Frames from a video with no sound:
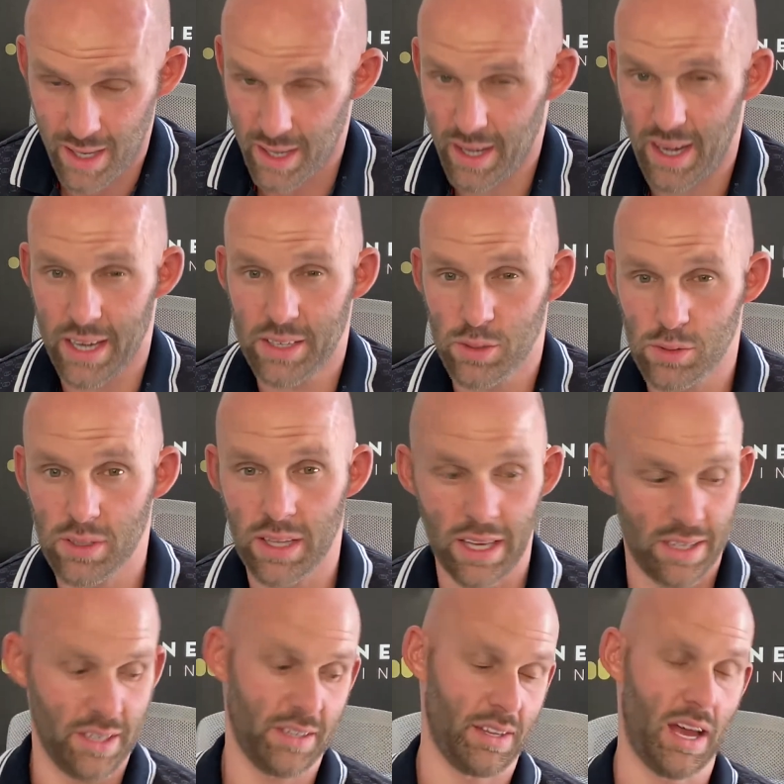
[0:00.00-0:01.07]
I don't
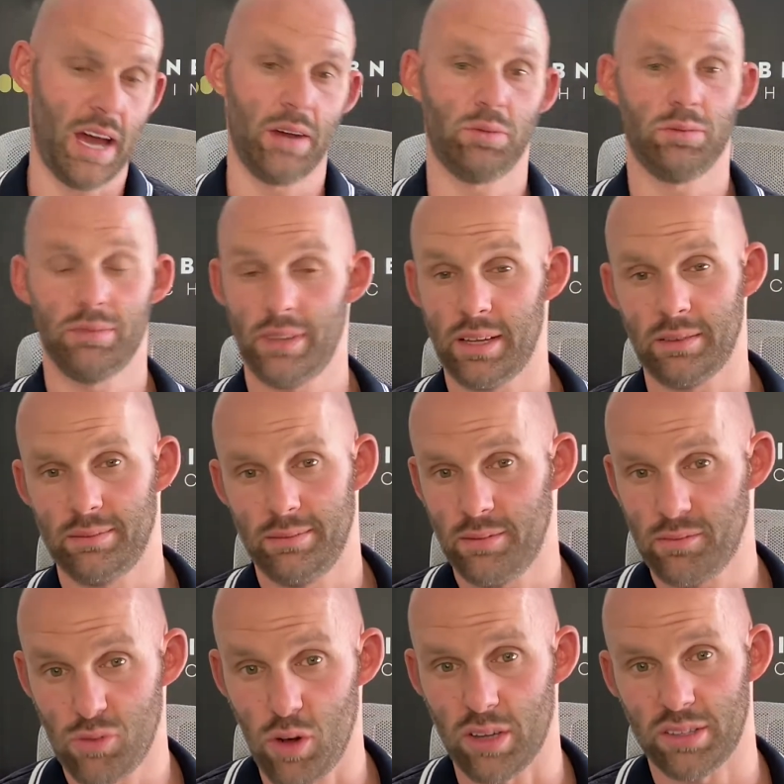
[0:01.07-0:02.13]
like it.
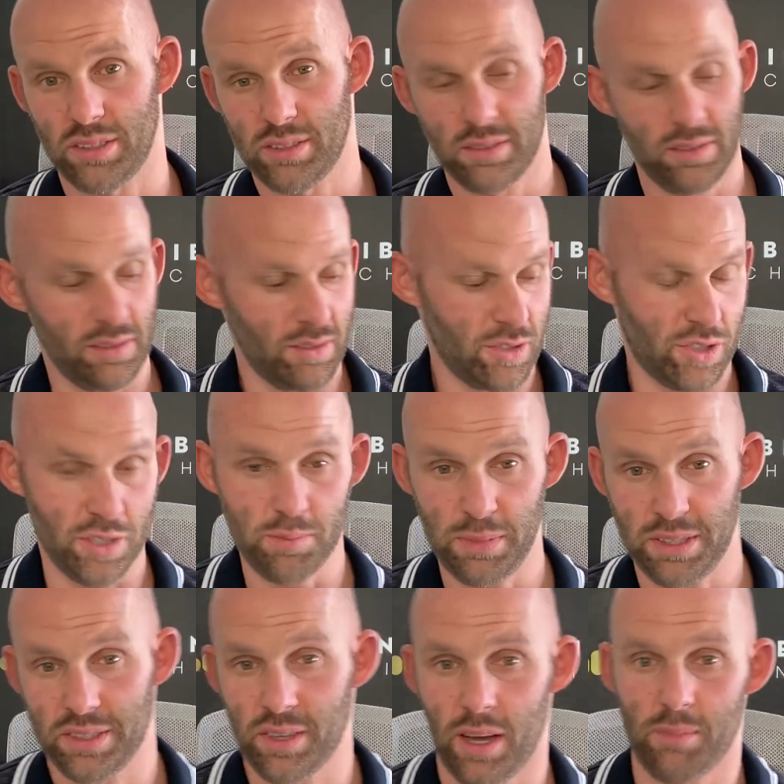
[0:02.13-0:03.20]
Of course, should be
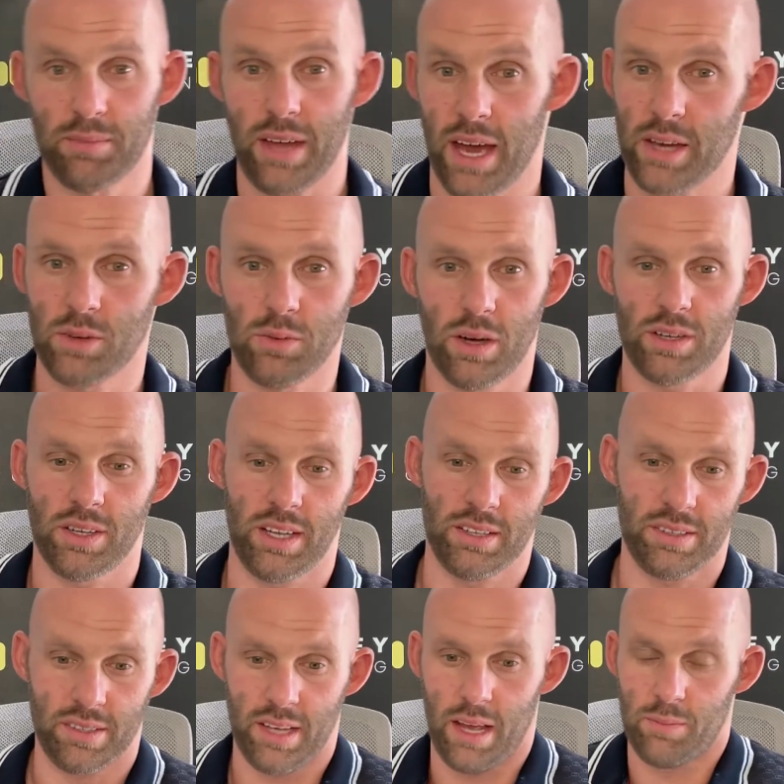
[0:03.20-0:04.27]
stopped. I don't want to get
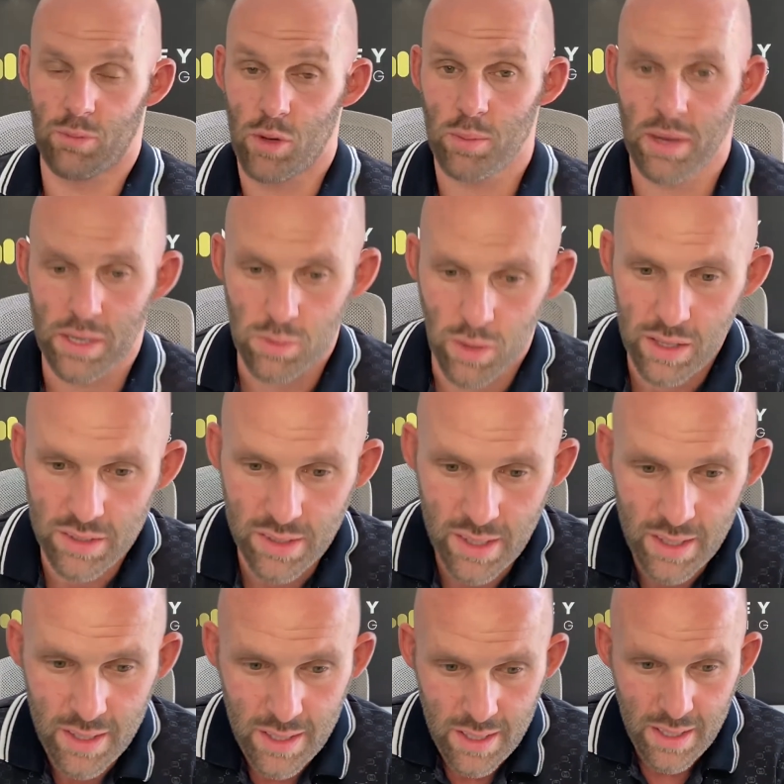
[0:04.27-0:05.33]
scammed. Nobody wants.
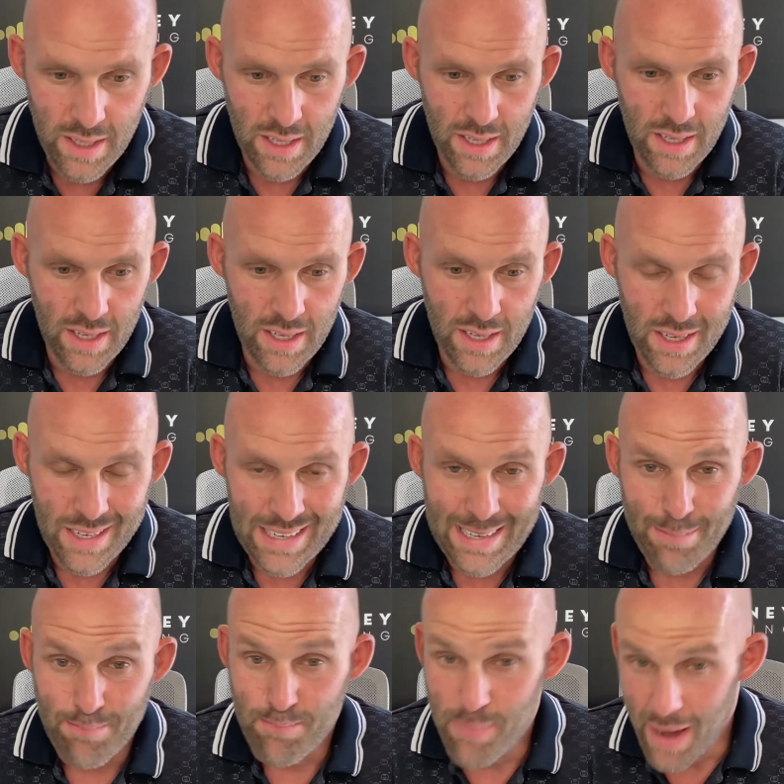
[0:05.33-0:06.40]

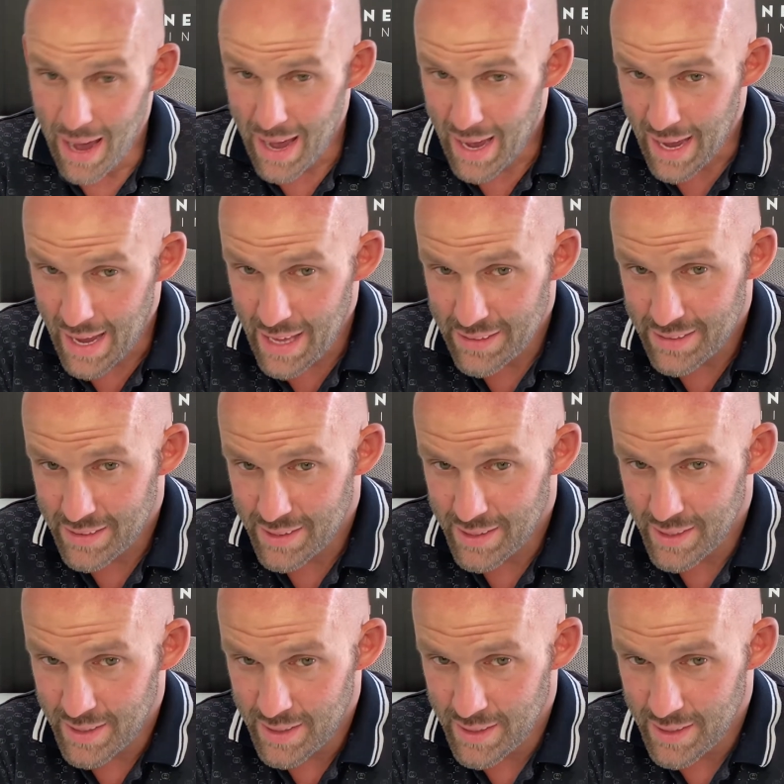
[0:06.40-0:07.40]
But